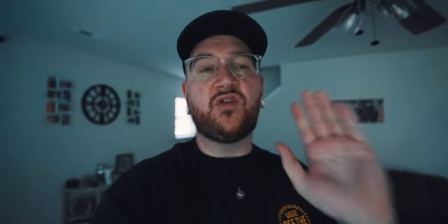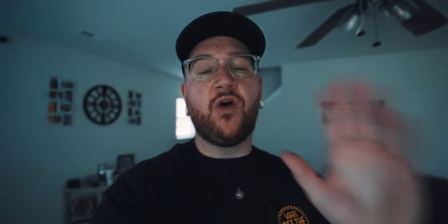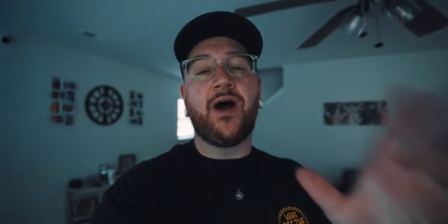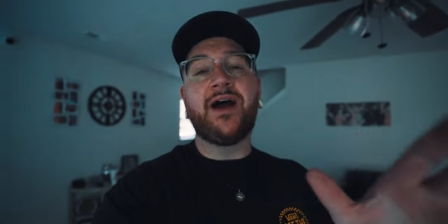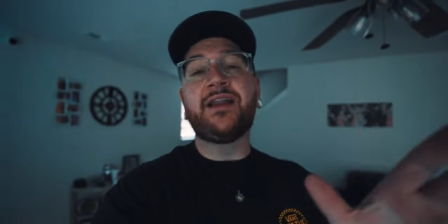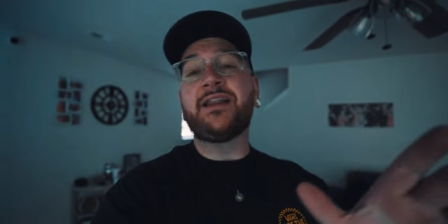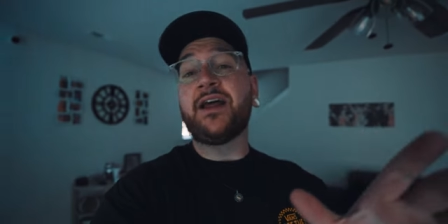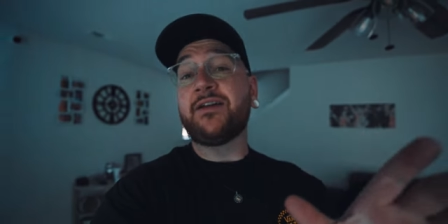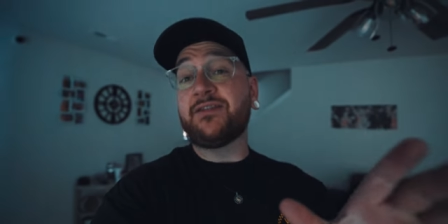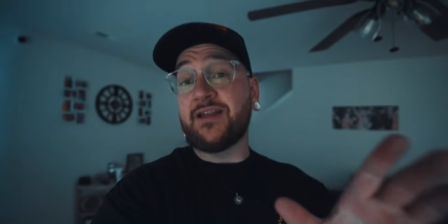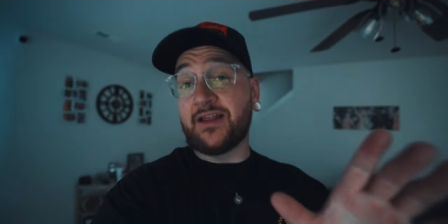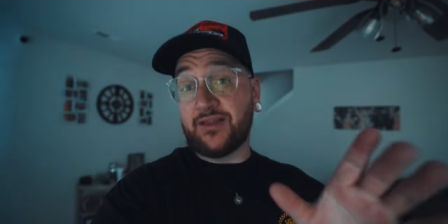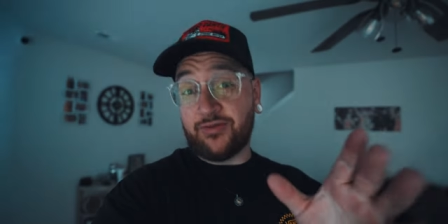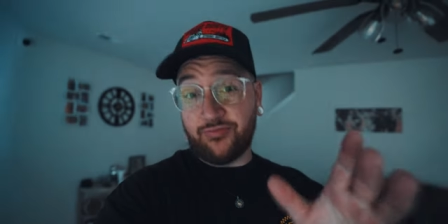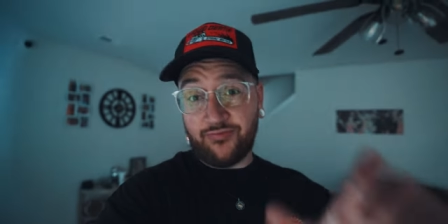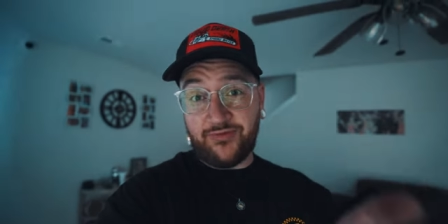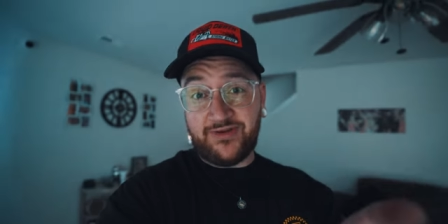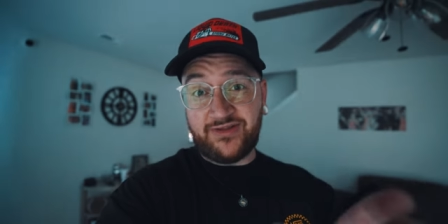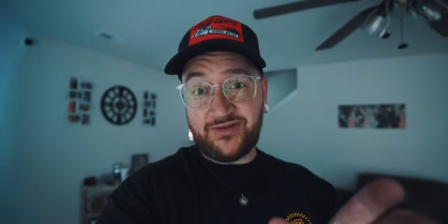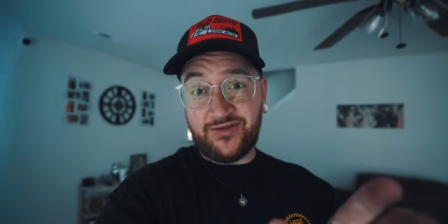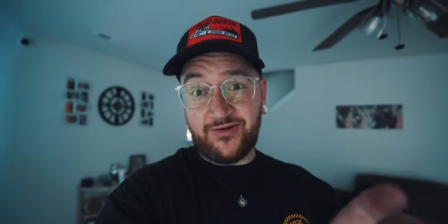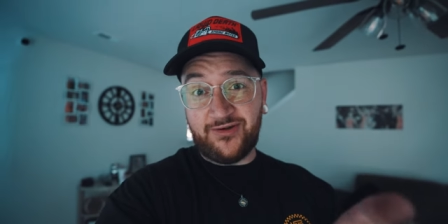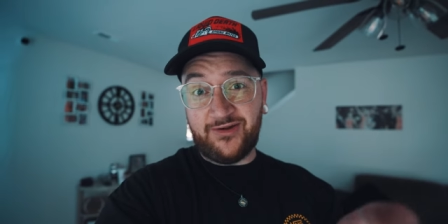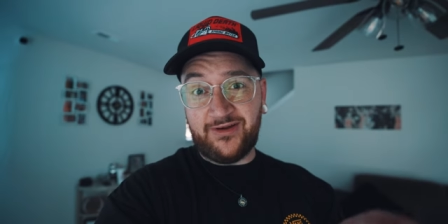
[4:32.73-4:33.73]
so i left at
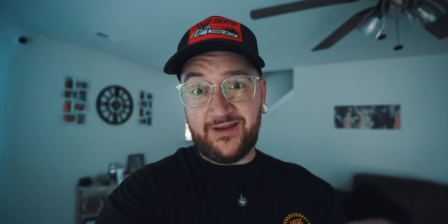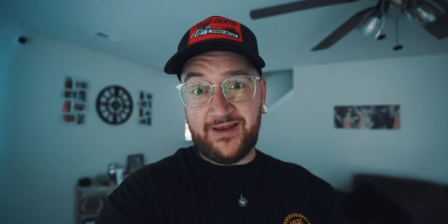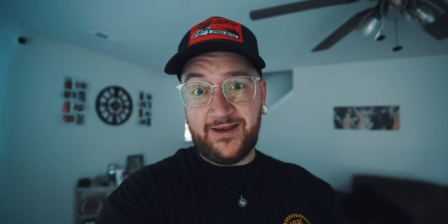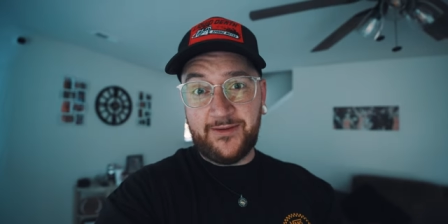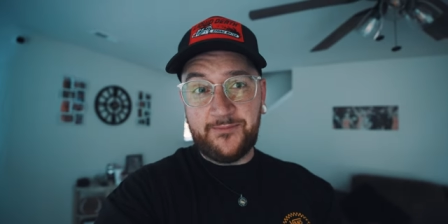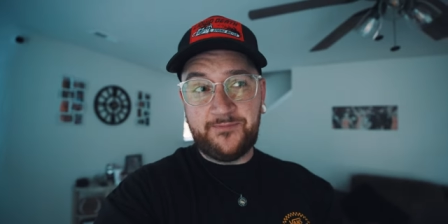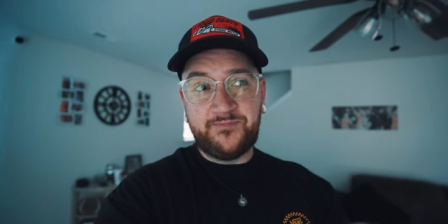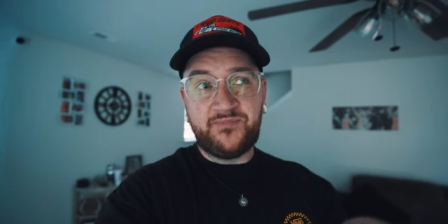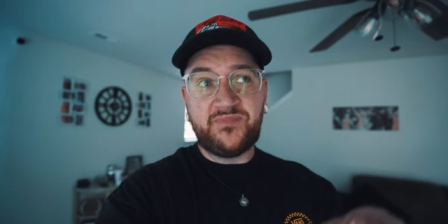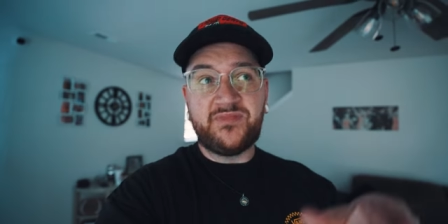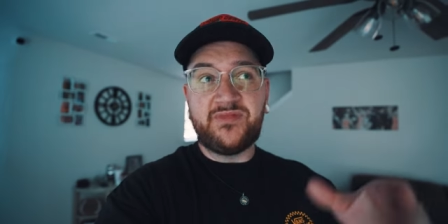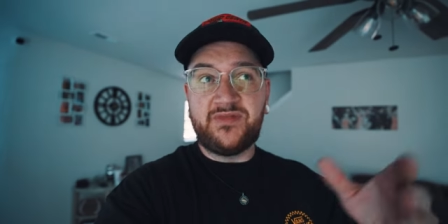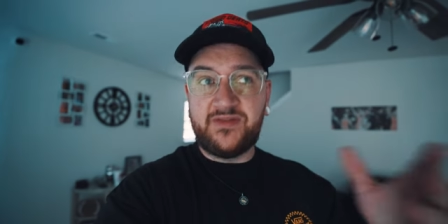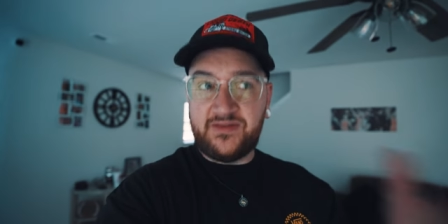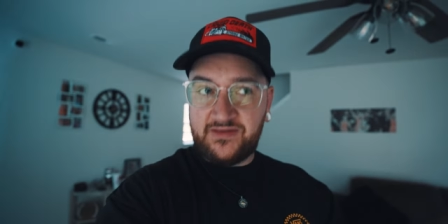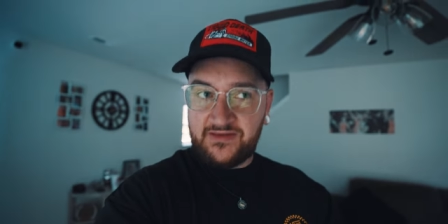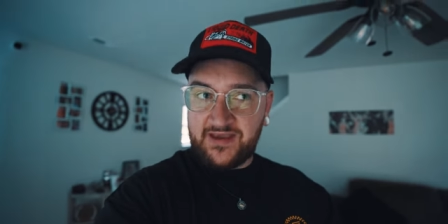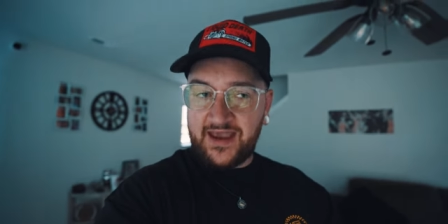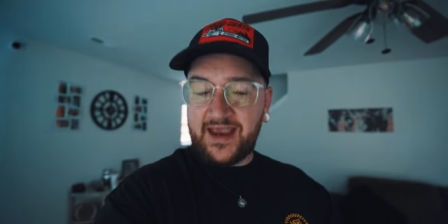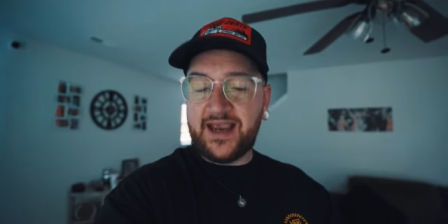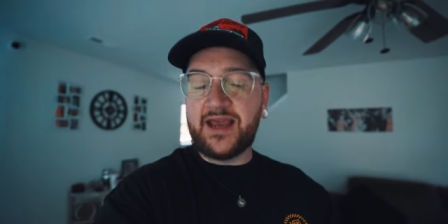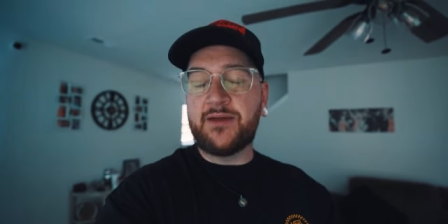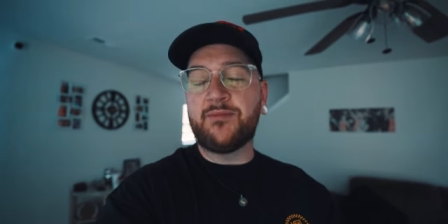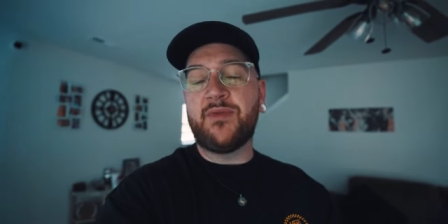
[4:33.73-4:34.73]
3.30
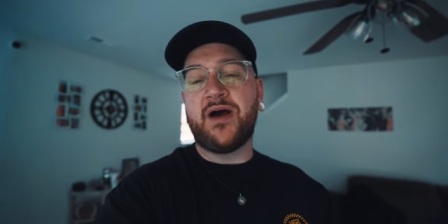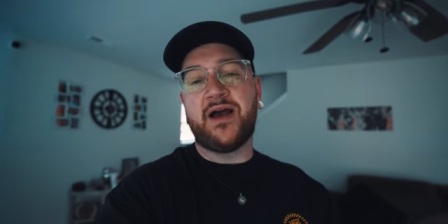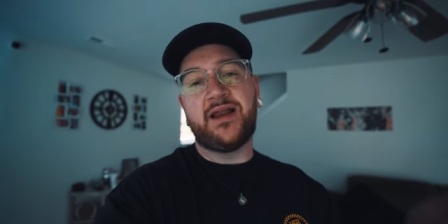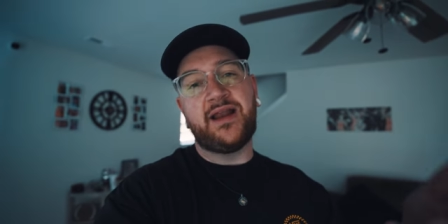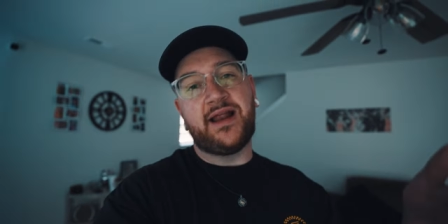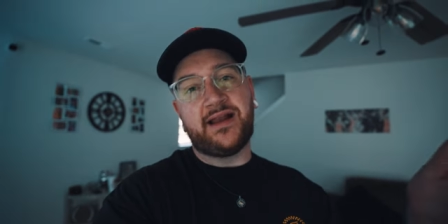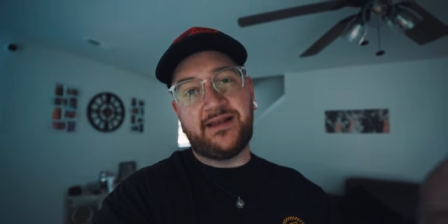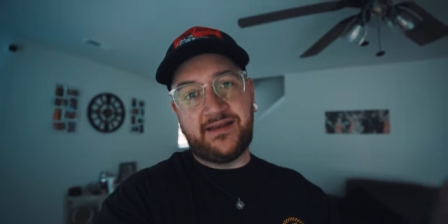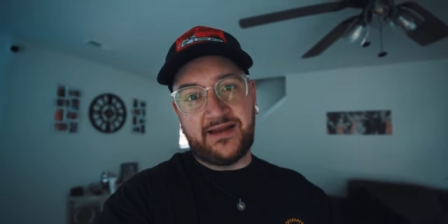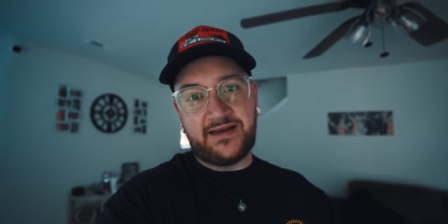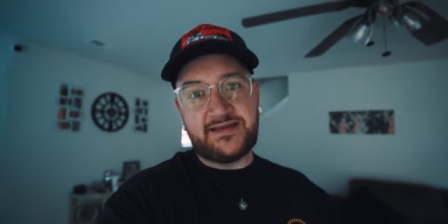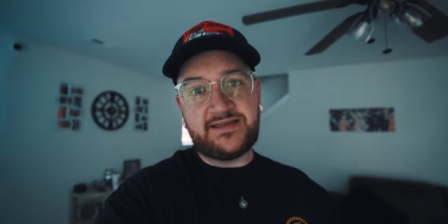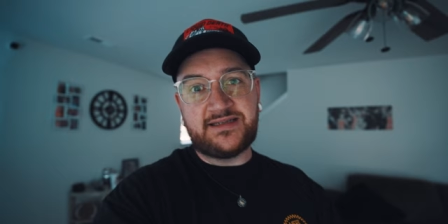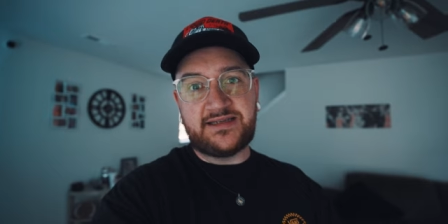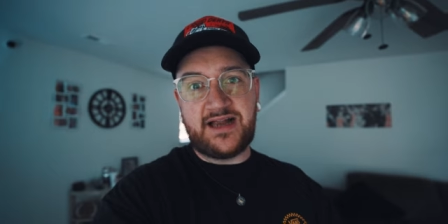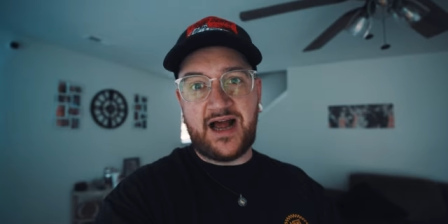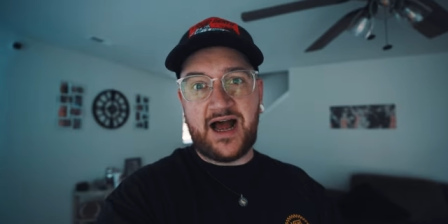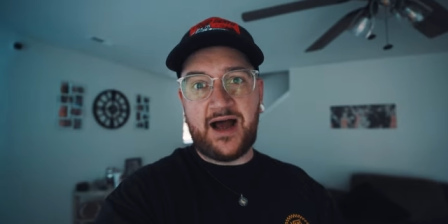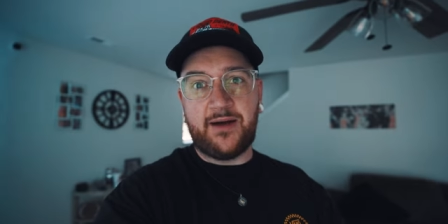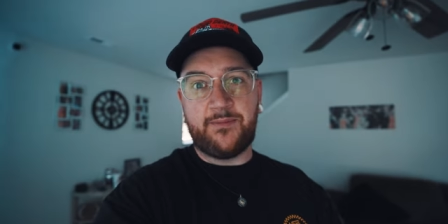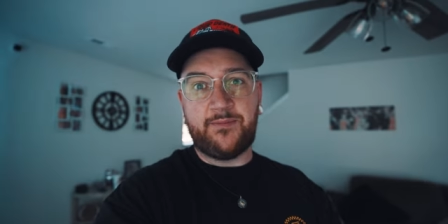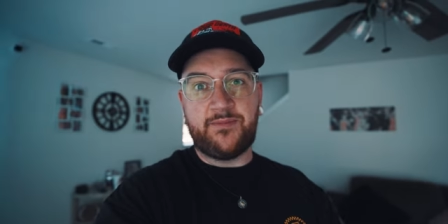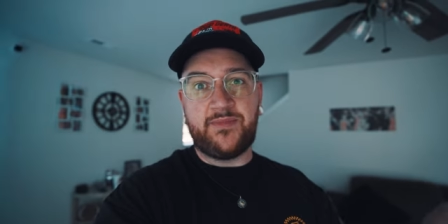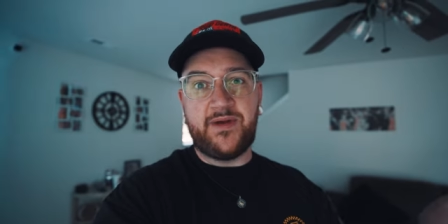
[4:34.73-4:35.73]
taking mine i did
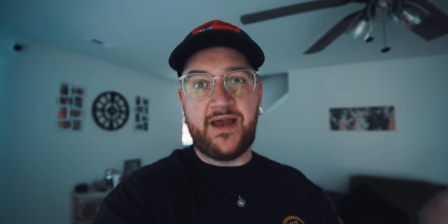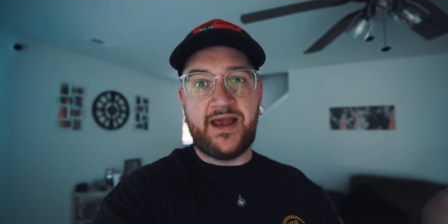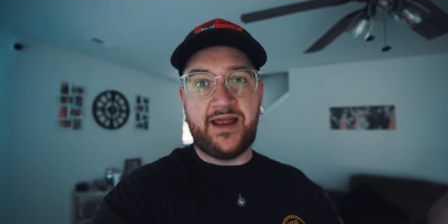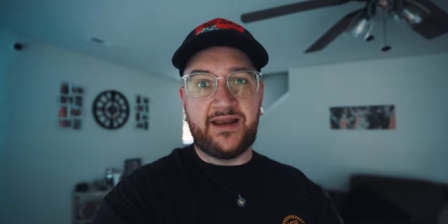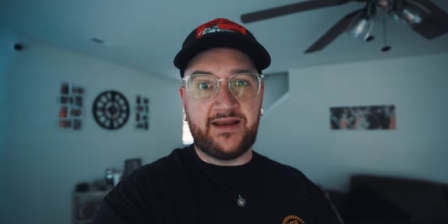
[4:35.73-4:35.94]
stop